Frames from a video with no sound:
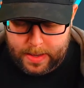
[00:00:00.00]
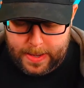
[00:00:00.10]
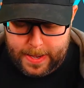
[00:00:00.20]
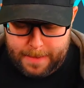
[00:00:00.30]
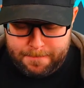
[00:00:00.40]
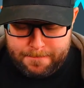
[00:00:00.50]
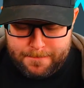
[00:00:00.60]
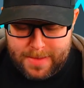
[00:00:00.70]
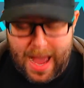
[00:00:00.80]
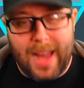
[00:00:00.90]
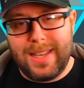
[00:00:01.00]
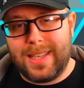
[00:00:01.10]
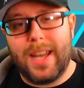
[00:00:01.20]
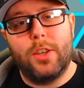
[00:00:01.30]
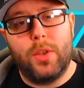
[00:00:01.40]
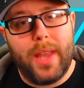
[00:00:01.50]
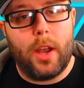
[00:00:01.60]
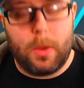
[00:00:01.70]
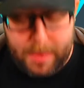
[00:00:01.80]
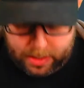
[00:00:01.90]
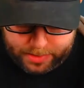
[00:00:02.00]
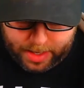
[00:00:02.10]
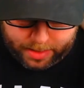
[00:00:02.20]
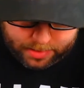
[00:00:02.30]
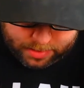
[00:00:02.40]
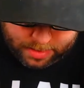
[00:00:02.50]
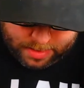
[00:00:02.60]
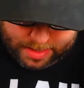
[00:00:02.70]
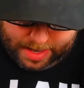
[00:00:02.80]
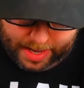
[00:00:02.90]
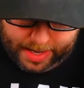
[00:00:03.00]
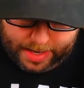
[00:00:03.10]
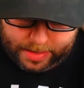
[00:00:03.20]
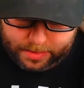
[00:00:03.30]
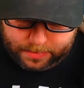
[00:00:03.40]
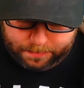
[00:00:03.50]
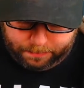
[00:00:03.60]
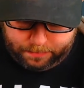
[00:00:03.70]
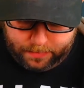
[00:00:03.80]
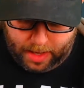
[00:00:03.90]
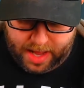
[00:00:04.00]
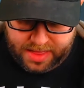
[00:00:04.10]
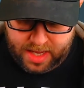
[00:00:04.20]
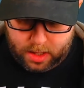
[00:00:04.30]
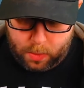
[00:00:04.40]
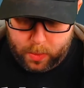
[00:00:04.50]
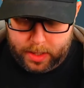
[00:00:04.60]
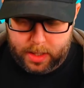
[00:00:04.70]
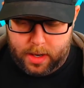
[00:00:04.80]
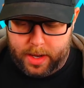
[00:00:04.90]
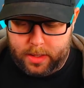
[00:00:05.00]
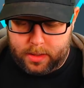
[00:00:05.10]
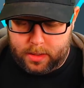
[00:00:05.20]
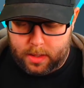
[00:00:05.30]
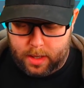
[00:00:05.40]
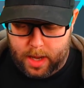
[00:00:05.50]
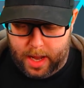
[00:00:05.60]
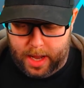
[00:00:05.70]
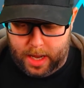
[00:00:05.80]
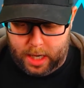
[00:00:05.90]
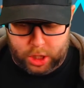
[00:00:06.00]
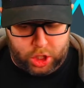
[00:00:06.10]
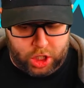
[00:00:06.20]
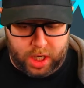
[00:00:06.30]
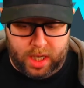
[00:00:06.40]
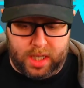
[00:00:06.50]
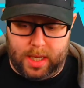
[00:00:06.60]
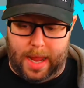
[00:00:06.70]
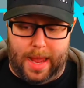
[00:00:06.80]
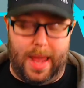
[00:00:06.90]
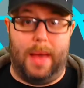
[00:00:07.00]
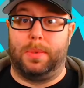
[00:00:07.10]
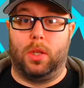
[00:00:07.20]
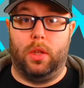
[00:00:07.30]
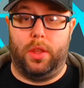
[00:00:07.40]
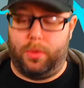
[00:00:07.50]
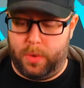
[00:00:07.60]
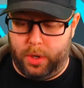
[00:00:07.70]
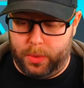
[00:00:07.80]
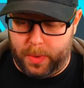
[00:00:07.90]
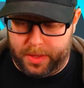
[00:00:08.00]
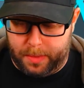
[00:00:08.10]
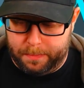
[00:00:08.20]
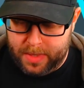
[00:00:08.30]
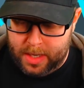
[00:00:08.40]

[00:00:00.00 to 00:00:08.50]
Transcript: I decided to get her metal dice, and I think they're really nice, and she's absolutely thrilled with them.